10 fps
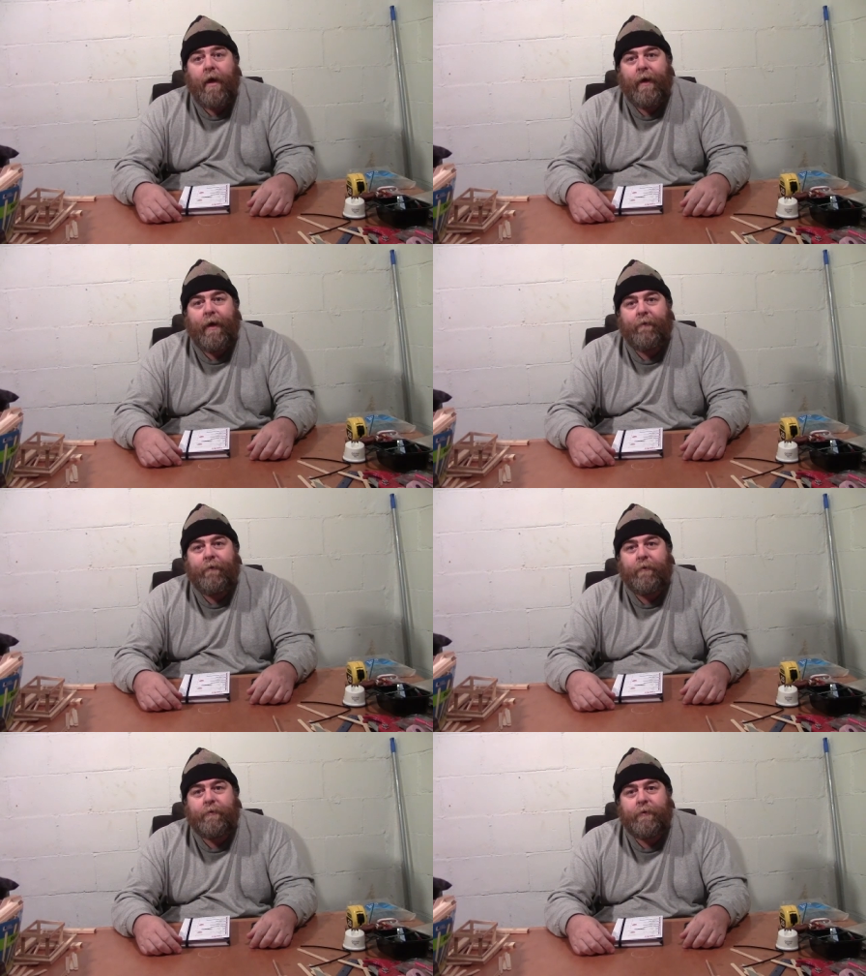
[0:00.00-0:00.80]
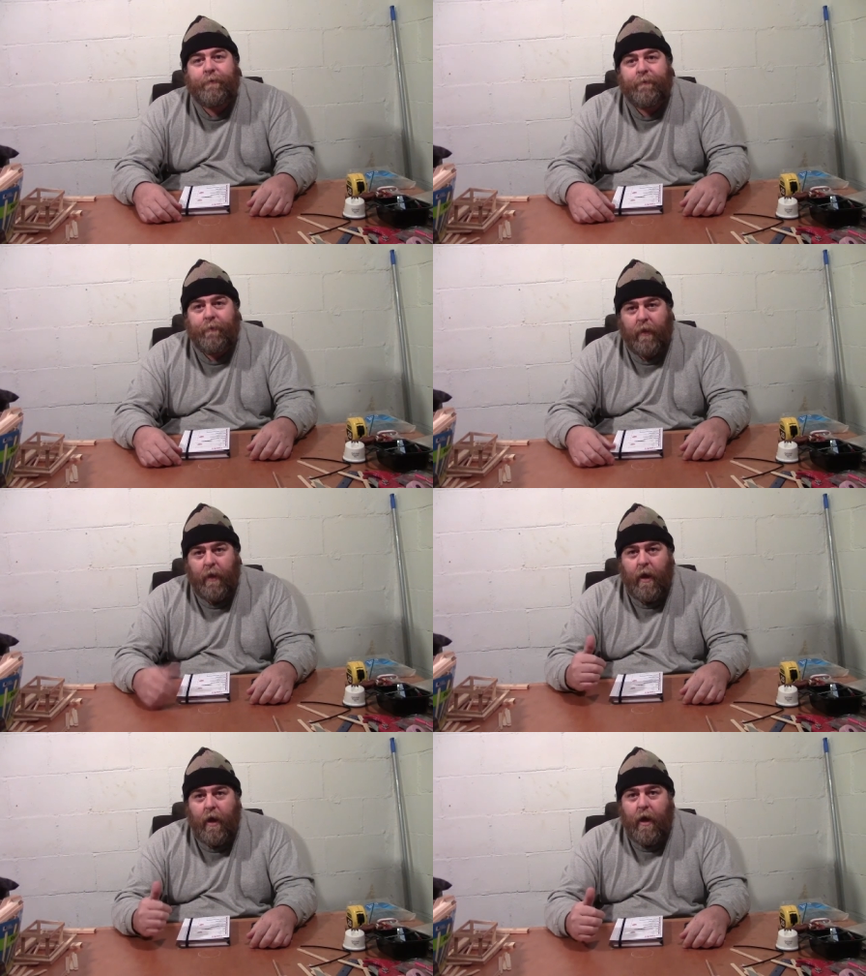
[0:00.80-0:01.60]
Hey folks,
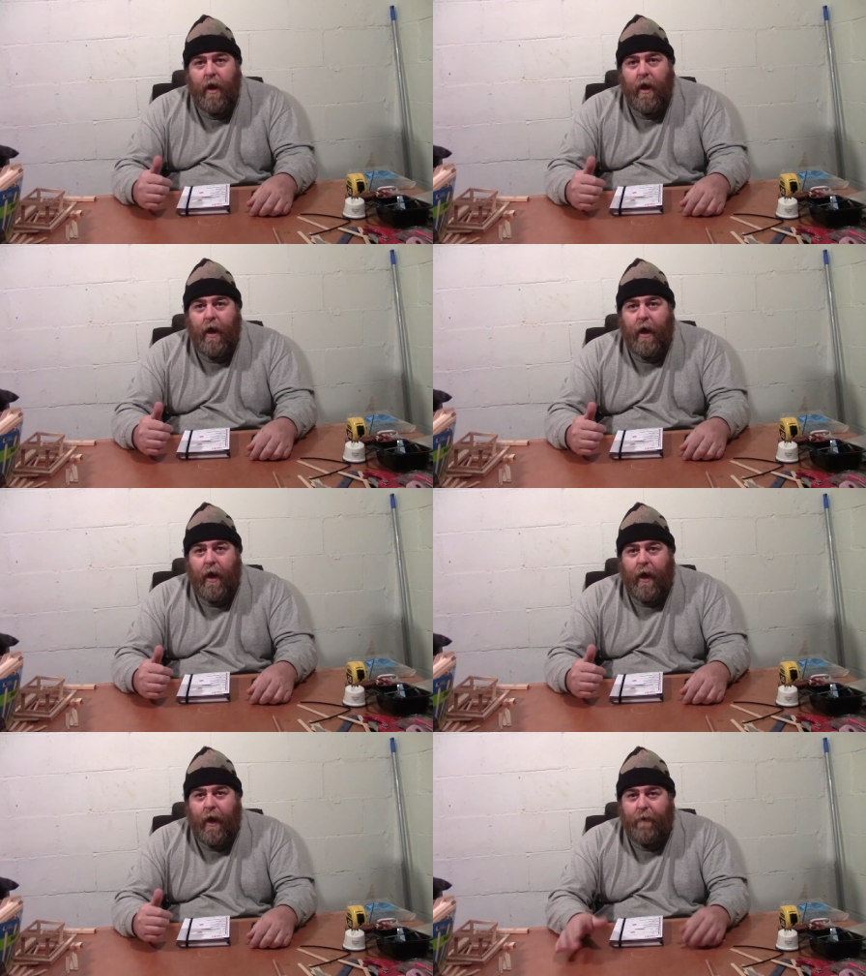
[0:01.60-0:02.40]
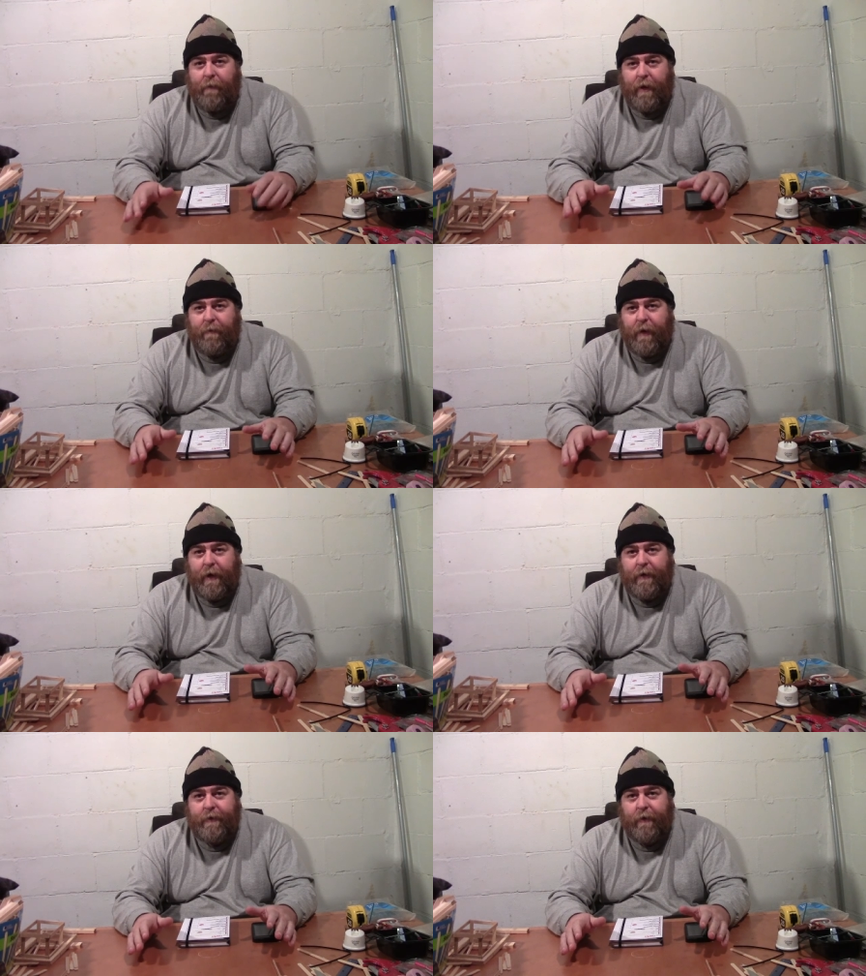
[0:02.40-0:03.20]
I'm out of
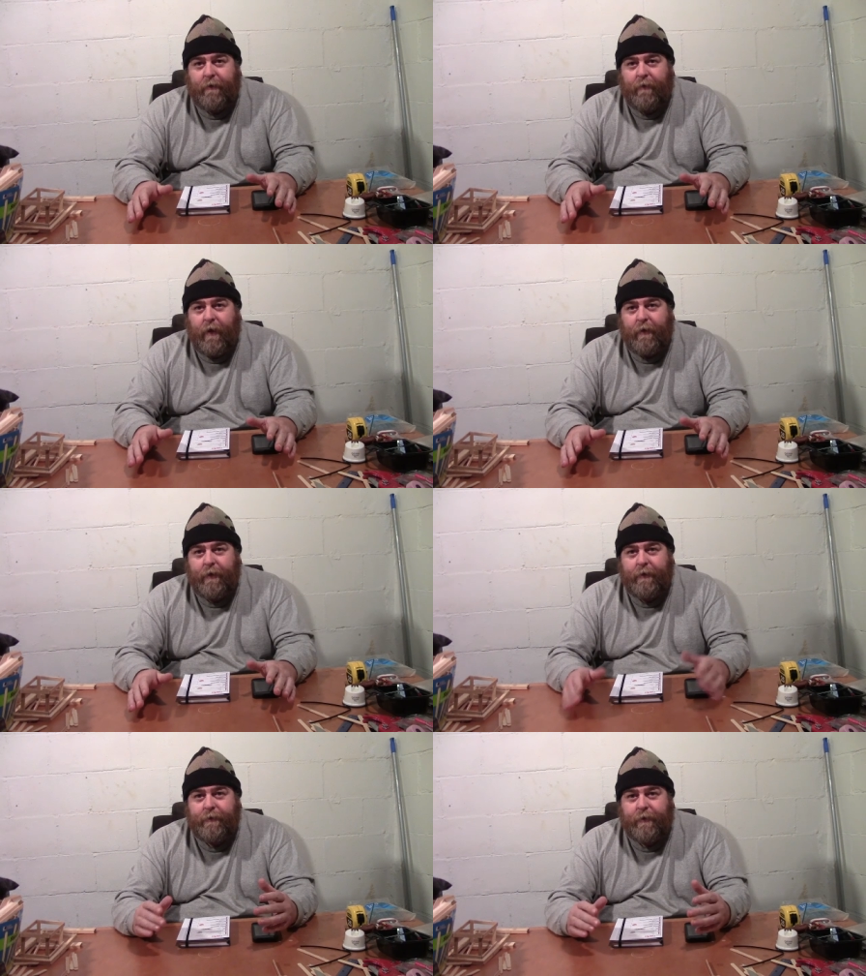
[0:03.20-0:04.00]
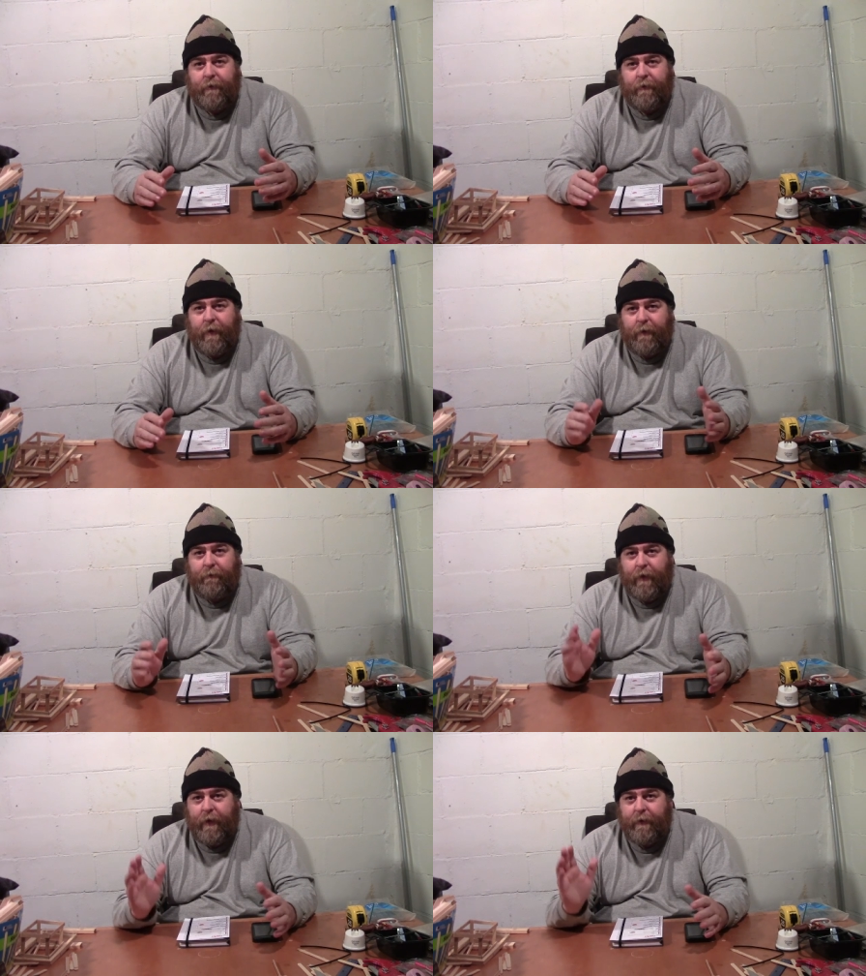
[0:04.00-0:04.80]
practice on the vlogging so I
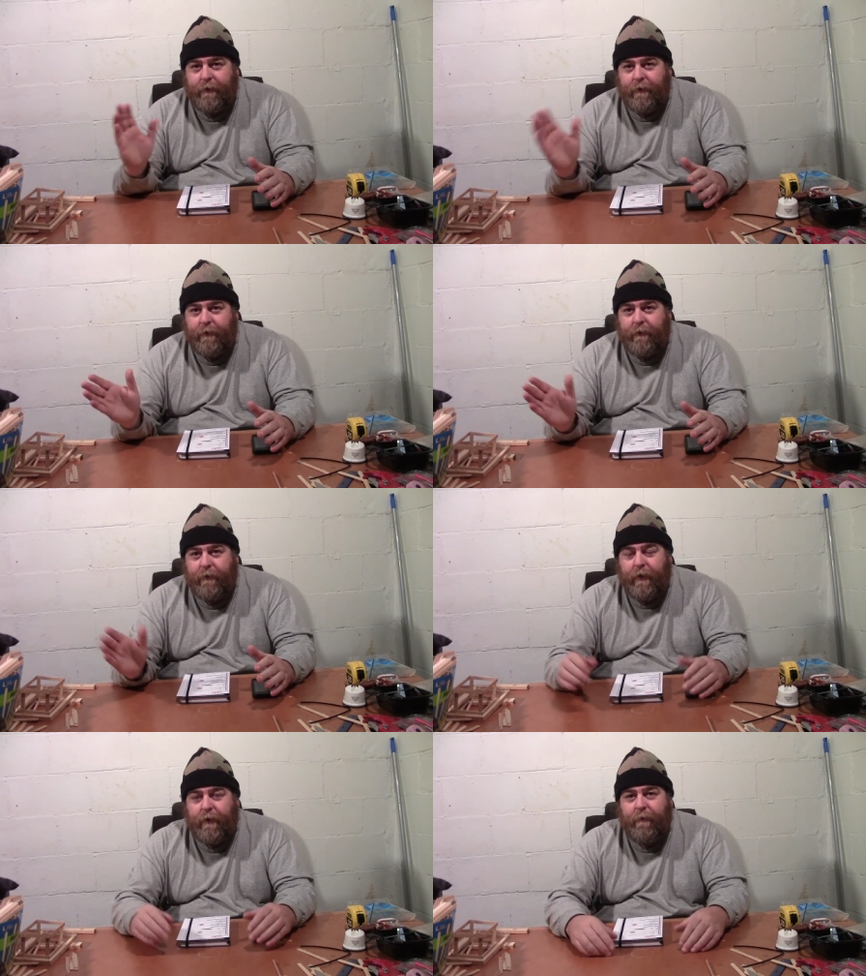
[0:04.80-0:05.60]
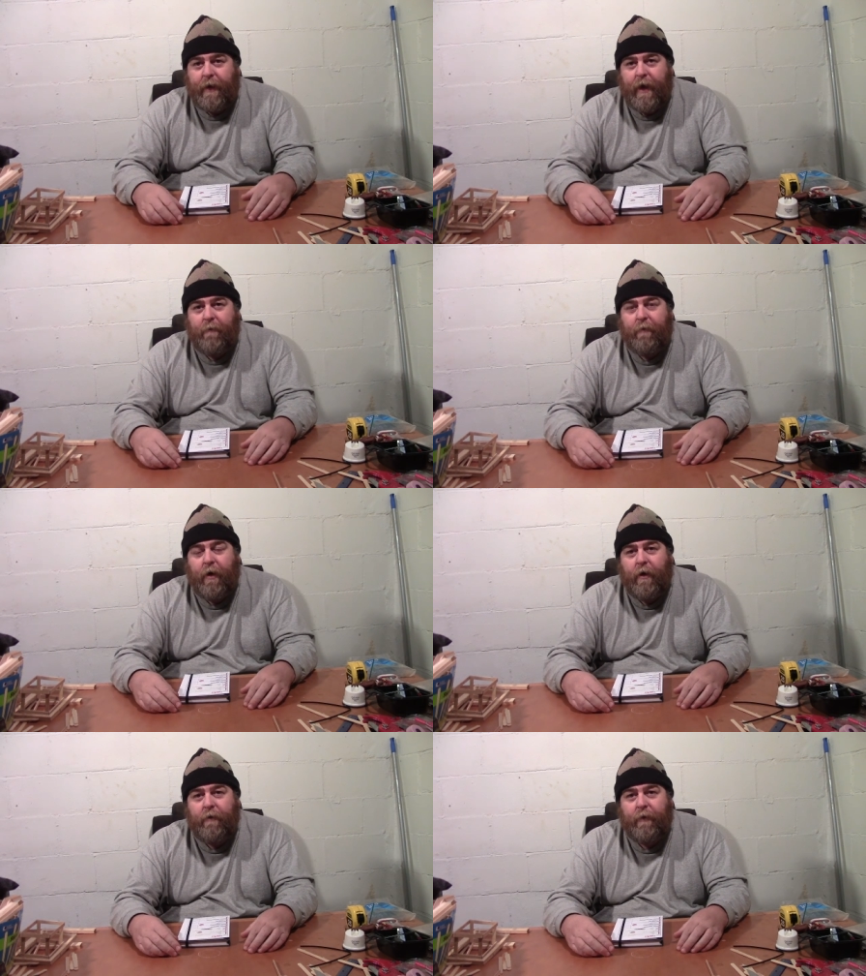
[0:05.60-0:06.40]
forgot to click my camera
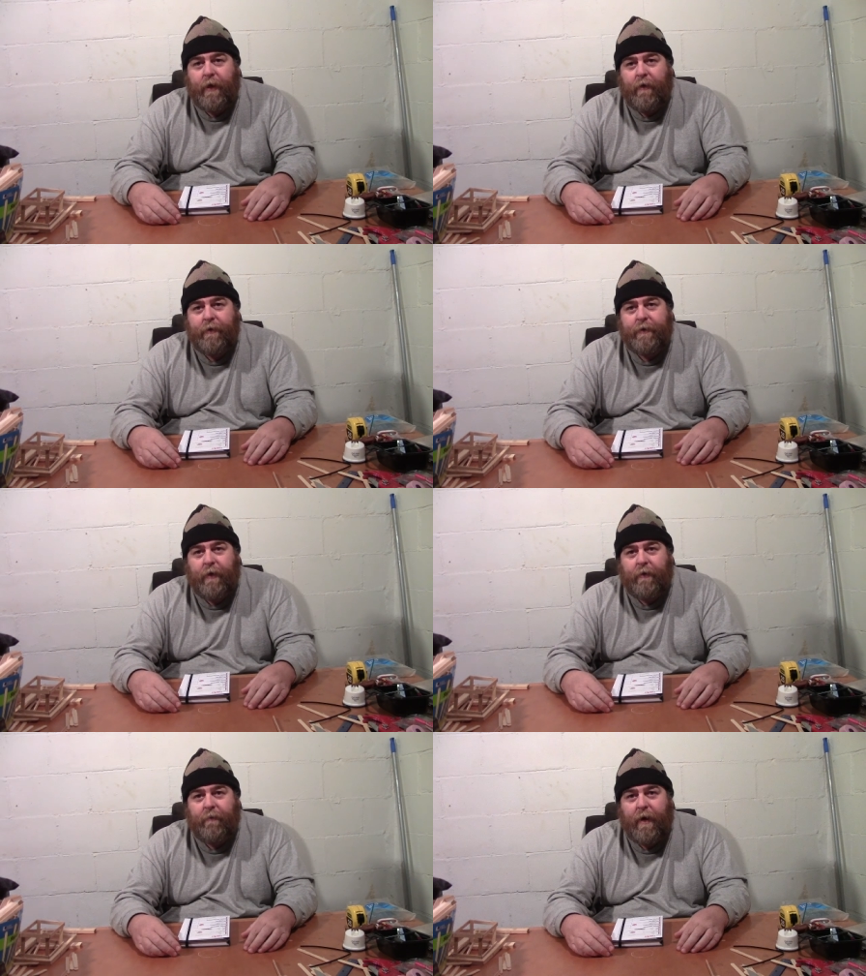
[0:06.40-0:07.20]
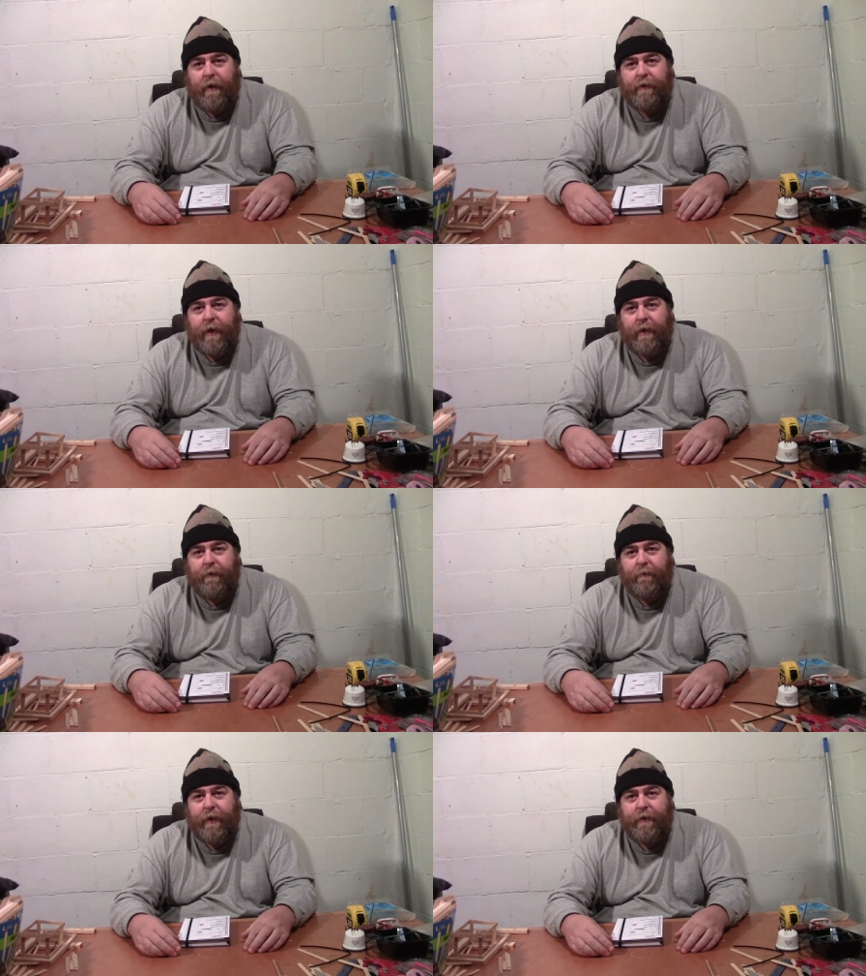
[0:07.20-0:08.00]
on when I was out and about
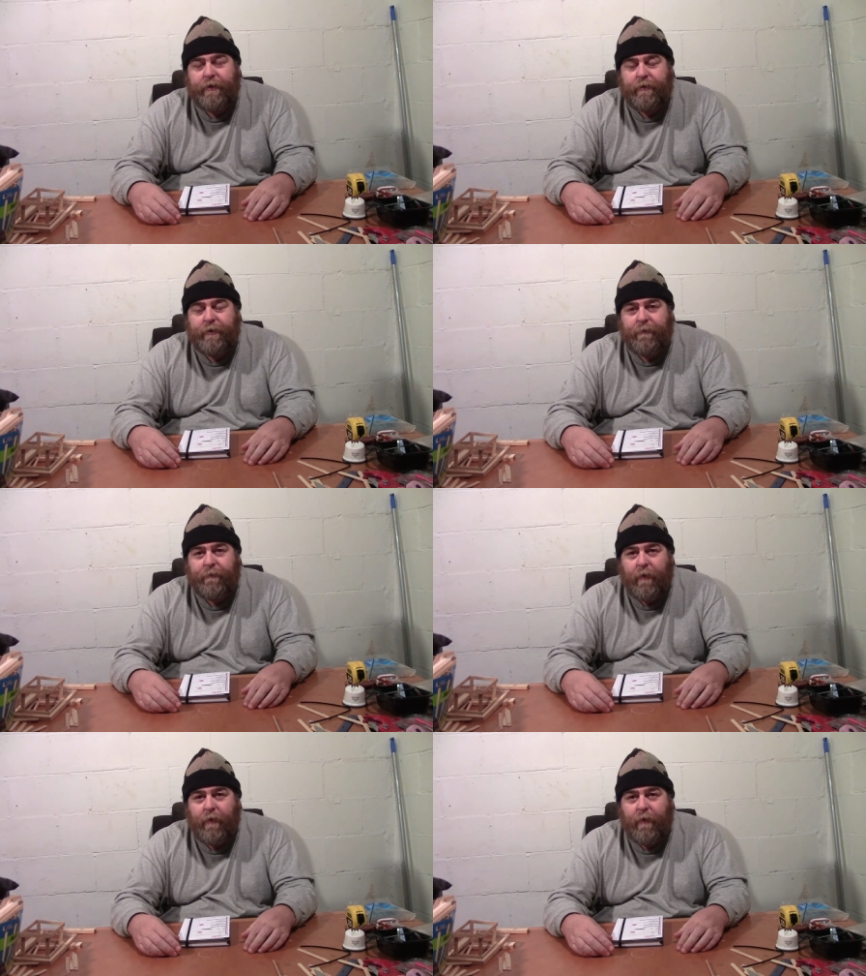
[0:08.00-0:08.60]
taking pictures.